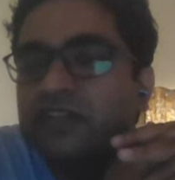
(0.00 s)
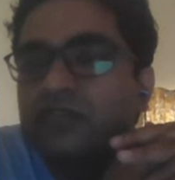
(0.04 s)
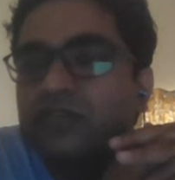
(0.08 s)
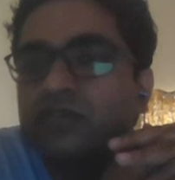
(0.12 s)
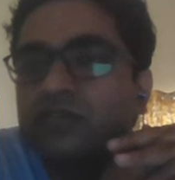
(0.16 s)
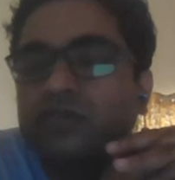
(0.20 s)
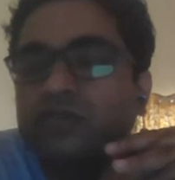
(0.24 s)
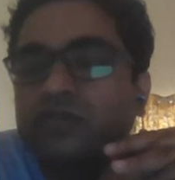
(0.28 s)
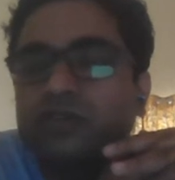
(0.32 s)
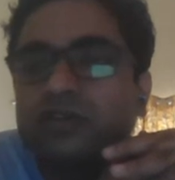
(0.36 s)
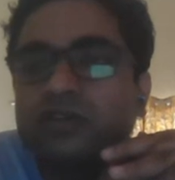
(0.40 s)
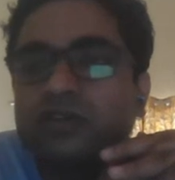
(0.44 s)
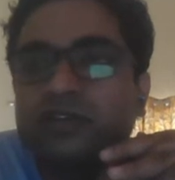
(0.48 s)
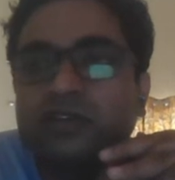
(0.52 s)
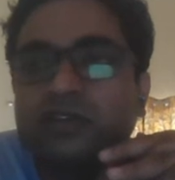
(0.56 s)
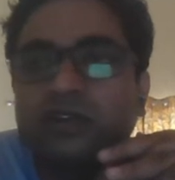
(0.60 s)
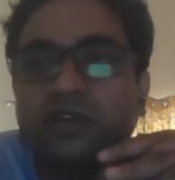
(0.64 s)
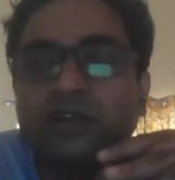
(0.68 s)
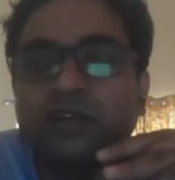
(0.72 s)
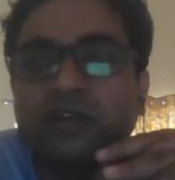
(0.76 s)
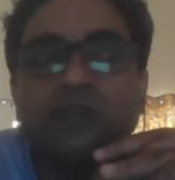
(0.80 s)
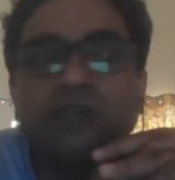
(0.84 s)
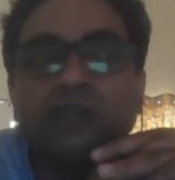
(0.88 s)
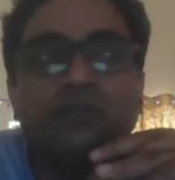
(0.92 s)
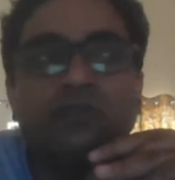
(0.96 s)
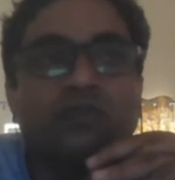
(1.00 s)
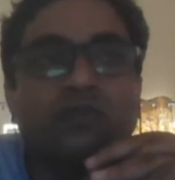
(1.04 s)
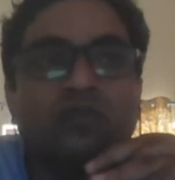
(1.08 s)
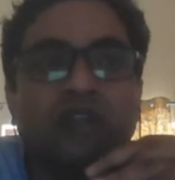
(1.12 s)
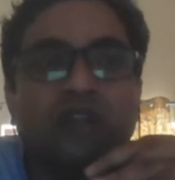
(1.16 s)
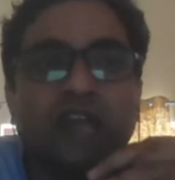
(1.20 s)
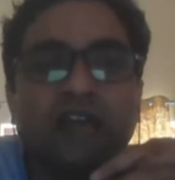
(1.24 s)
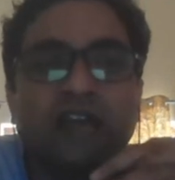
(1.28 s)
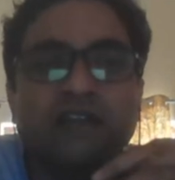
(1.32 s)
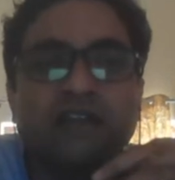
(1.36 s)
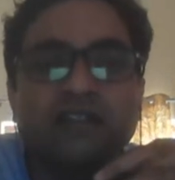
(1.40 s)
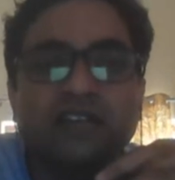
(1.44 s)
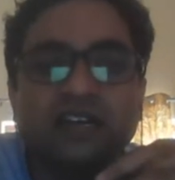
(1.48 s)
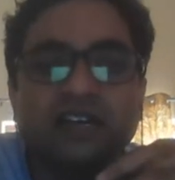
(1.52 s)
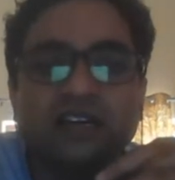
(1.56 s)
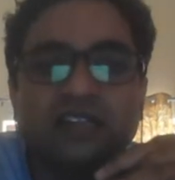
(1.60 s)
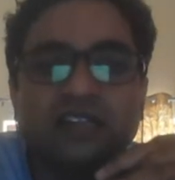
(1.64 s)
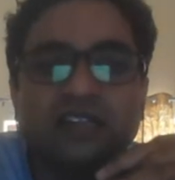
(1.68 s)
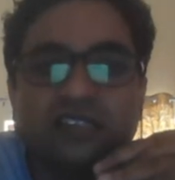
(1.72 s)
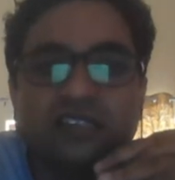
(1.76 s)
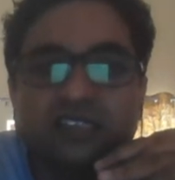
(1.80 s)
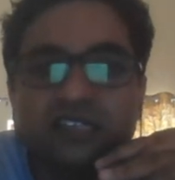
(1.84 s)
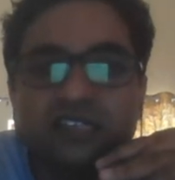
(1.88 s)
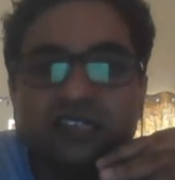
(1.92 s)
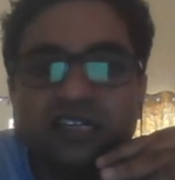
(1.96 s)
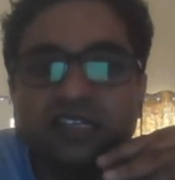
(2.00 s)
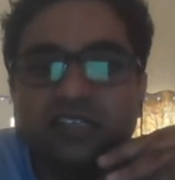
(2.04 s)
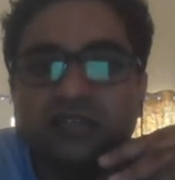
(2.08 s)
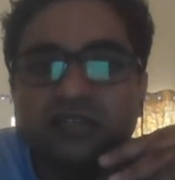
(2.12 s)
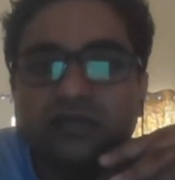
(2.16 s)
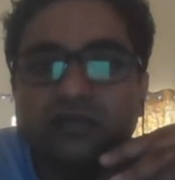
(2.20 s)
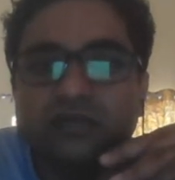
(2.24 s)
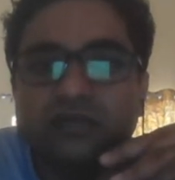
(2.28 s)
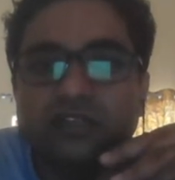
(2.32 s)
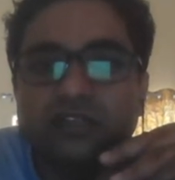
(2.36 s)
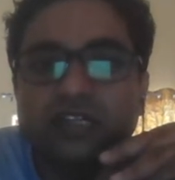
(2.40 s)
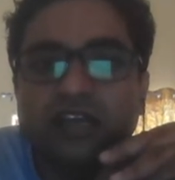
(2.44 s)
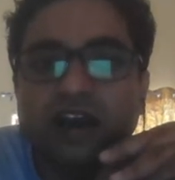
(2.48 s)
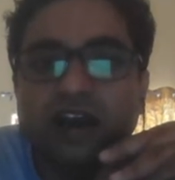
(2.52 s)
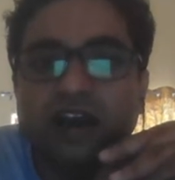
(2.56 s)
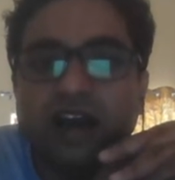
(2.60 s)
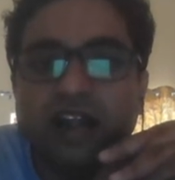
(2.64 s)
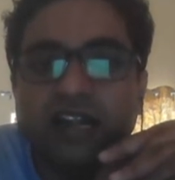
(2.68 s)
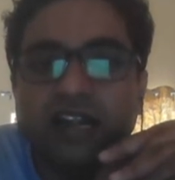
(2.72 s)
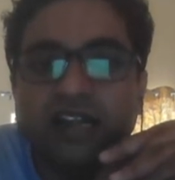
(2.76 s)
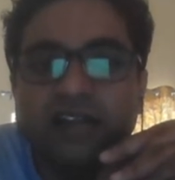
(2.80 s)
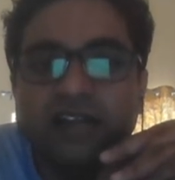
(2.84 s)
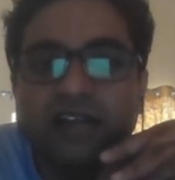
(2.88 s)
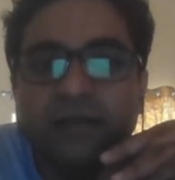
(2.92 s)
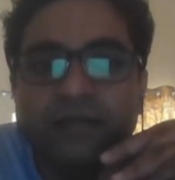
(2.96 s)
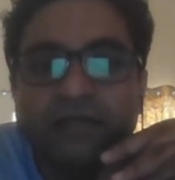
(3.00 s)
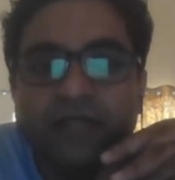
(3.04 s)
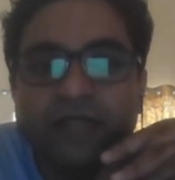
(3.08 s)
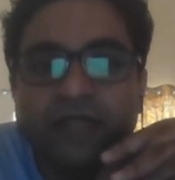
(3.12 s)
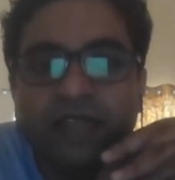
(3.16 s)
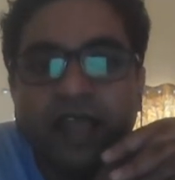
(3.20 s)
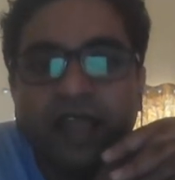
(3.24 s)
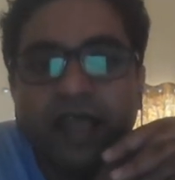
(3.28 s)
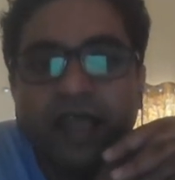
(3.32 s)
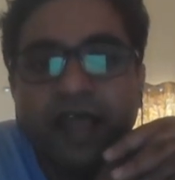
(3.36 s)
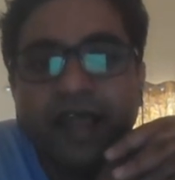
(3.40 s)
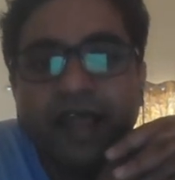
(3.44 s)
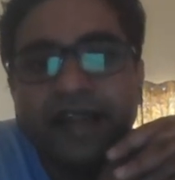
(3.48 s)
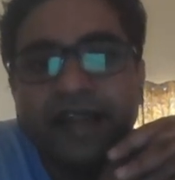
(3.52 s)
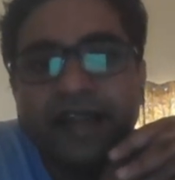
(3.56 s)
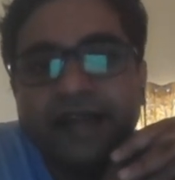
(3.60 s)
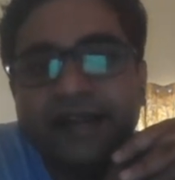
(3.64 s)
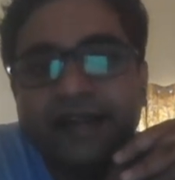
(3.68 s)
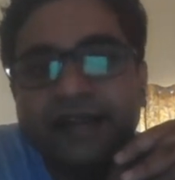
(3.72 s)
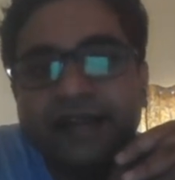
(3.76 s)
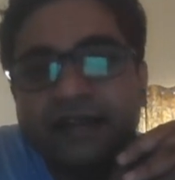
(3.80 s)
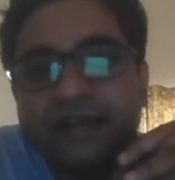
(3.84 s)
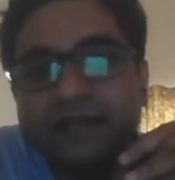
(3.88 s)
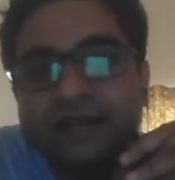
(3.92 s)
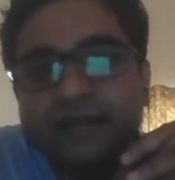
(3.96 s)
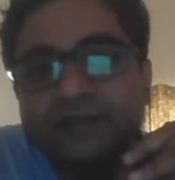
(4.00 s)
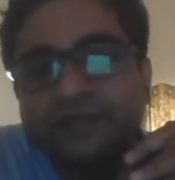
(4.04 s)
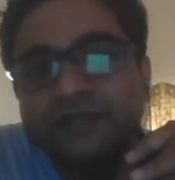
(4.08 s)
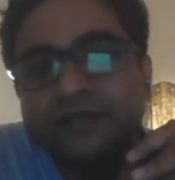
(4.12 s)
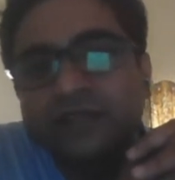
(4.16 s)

We not do not have the constraints for the height, and